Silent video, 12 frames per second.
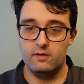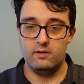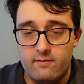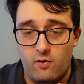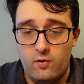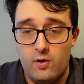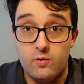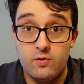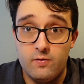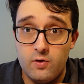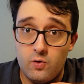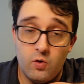For those
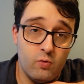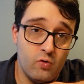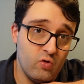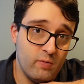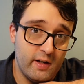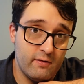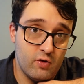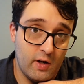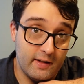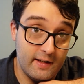of you who might have tried to